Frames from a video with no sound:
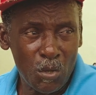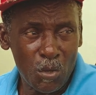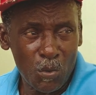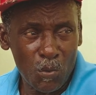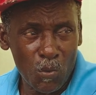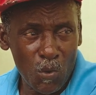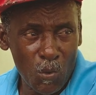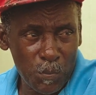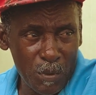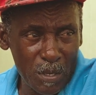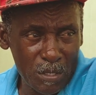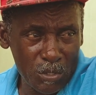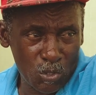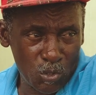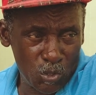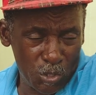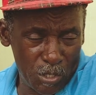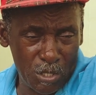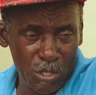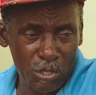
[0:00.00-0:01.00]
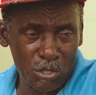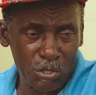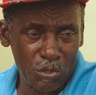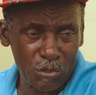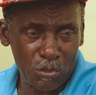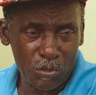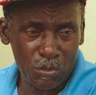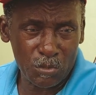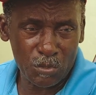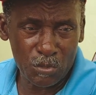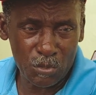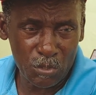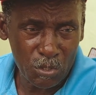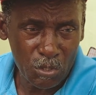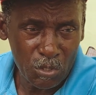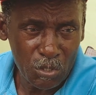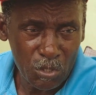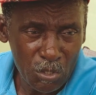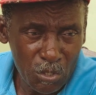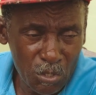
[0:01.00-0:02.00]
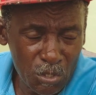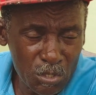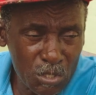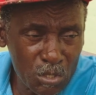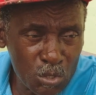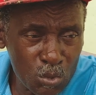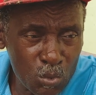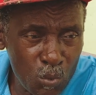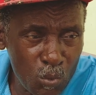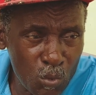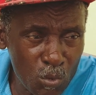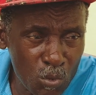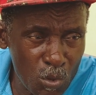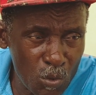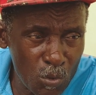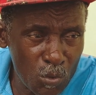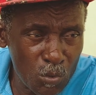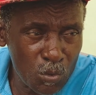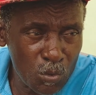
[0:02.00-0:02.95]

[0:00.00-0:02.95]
go put 3 there so. You see 2 cow.